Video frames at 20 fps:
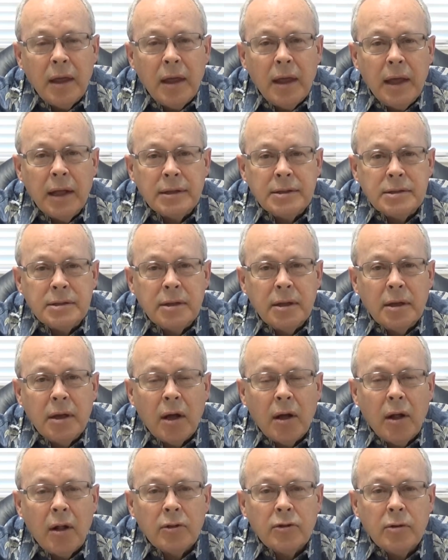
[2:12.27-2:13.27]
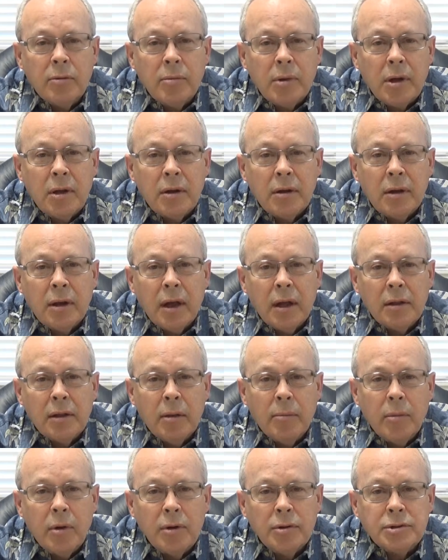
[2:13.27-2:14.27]
It's the ultimate and
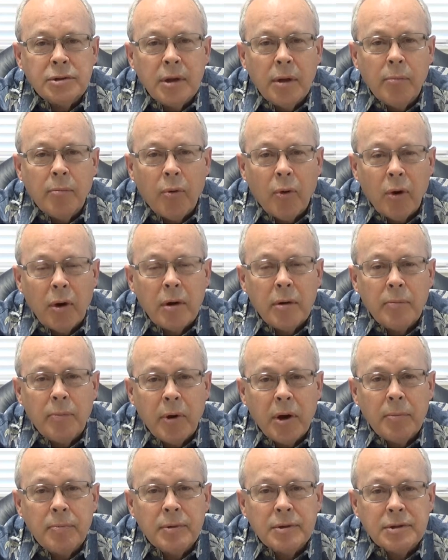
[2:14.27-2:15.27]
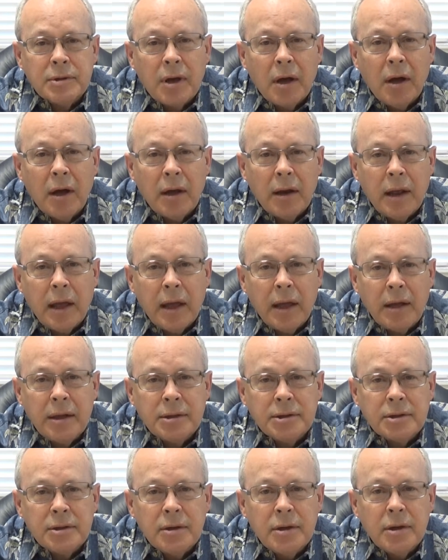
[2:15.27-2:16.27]
the most important purpose God
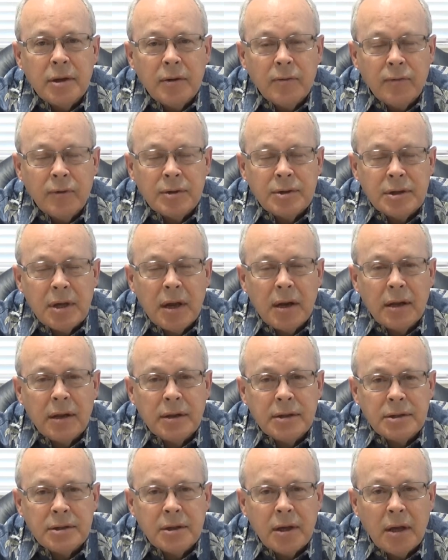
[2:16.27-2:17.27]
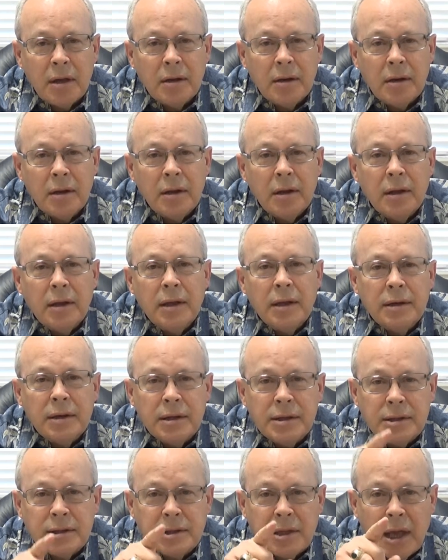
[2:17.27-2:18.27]
has for sending his son
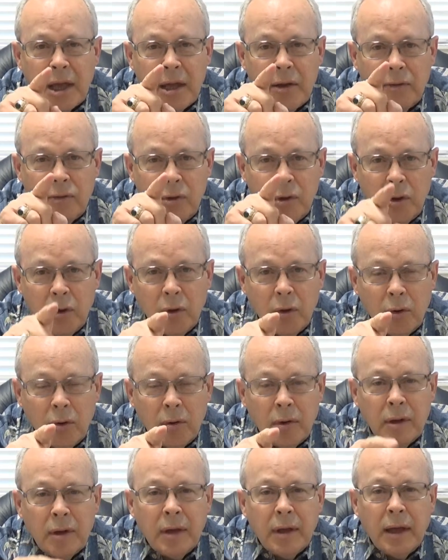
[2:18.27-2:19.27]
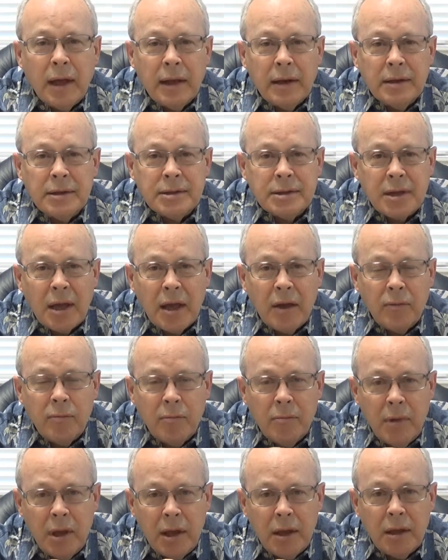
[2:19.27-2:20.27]
to save you and to save
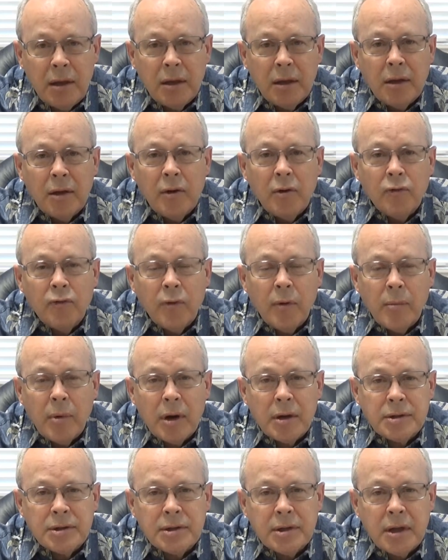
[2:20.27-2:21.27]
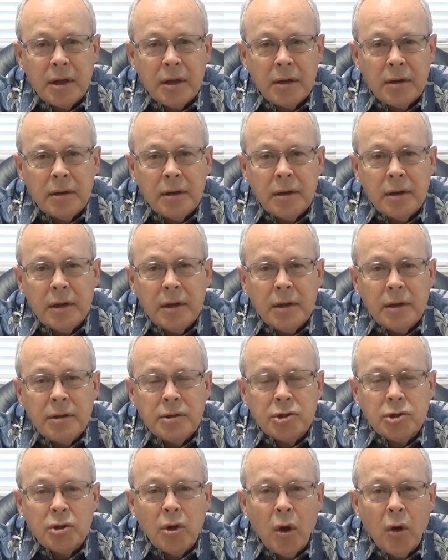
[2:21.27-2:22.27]
me from our sin
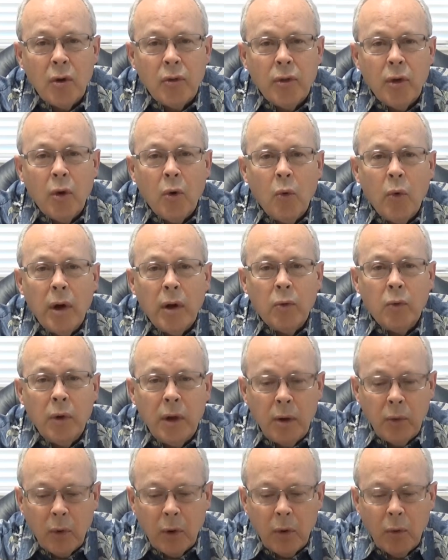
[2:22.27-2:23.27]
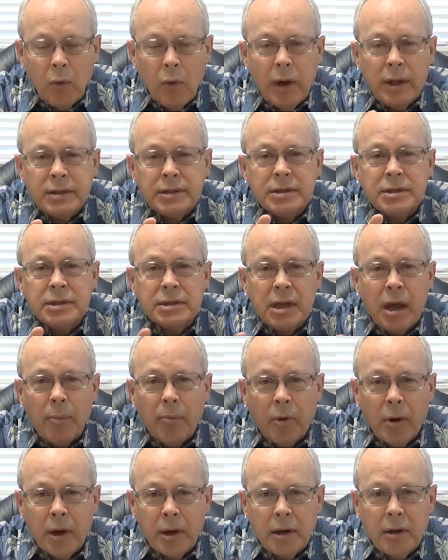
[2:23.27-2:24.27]
so that when we were once
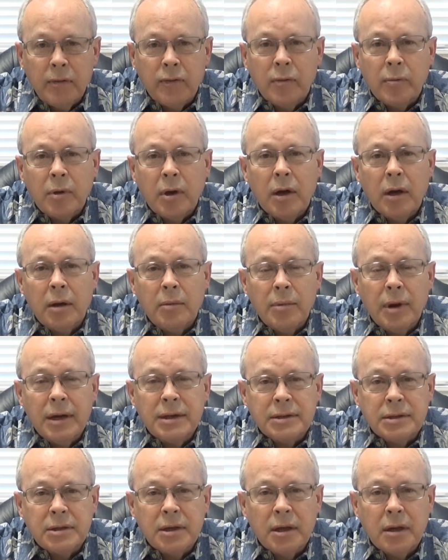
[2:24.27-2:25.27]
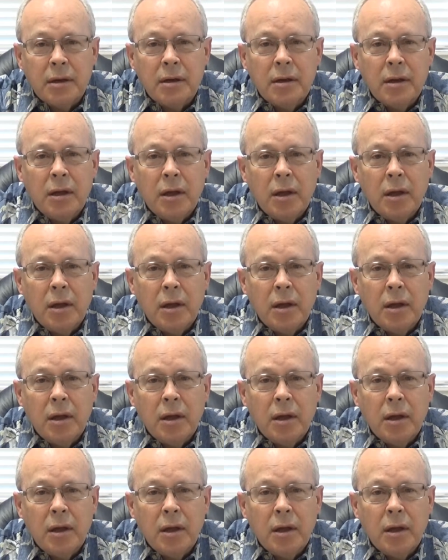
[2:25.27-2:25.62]
separated from God by sin,